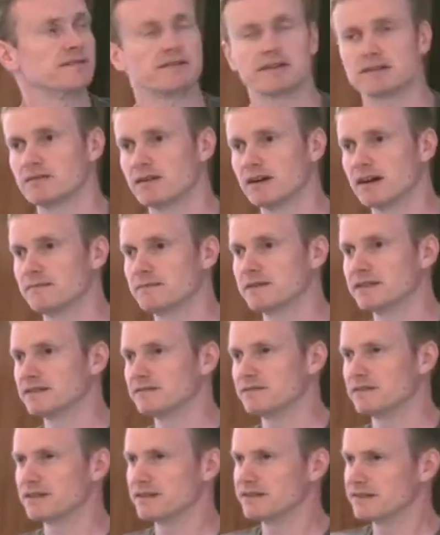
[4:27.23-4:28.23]

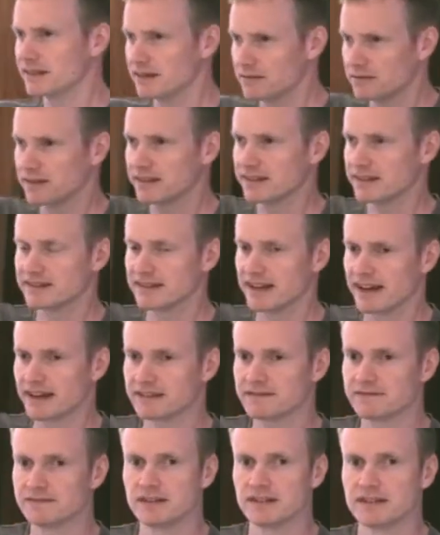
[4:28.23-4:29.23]
requirements, where you can say I want an
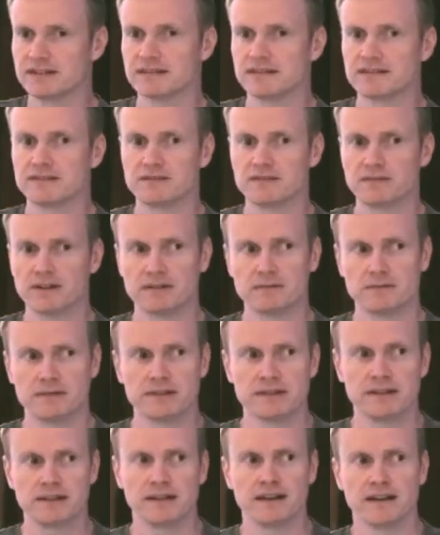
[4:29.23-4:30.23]
exact version, or I
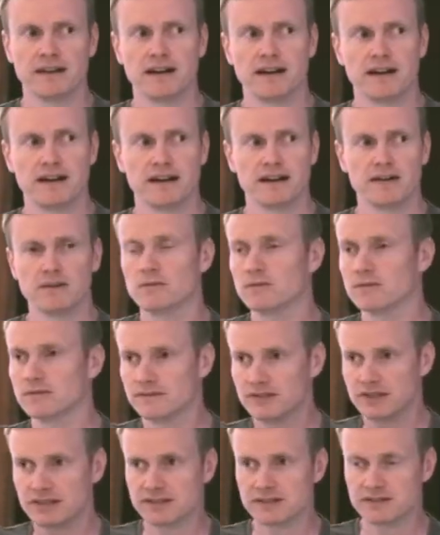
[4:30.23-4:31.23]
want all
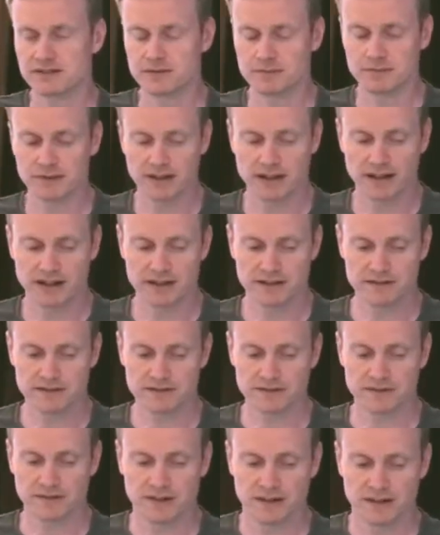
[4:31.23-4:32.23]
version 2.0s,
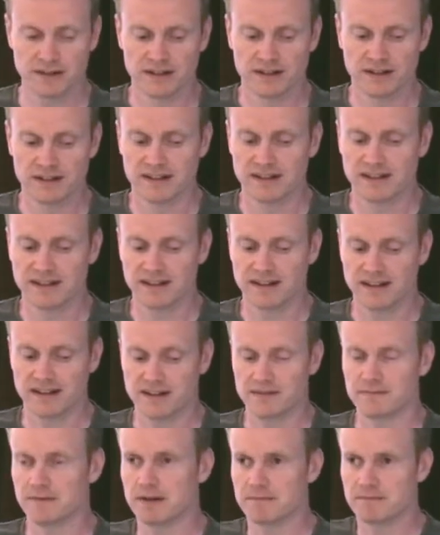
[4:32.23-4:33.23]
or
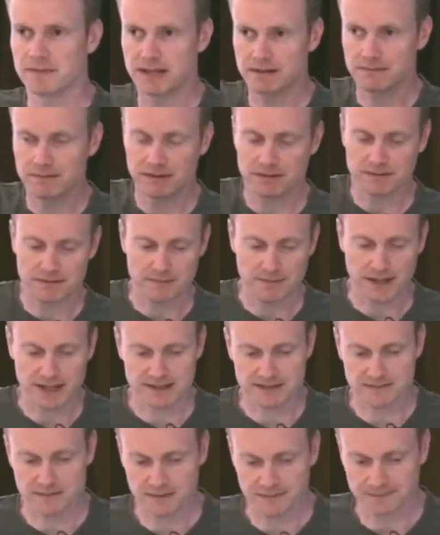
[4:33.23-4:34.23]
a minimum or
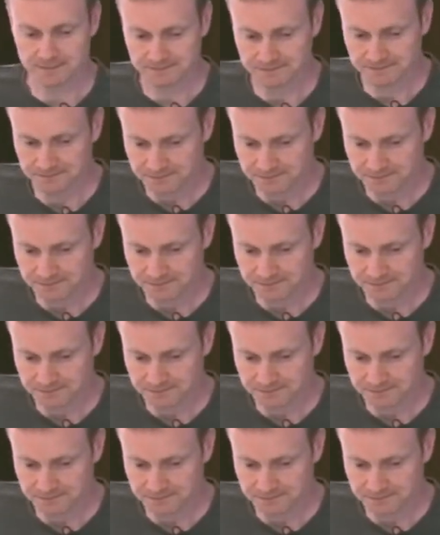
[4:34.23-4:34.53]
maximum.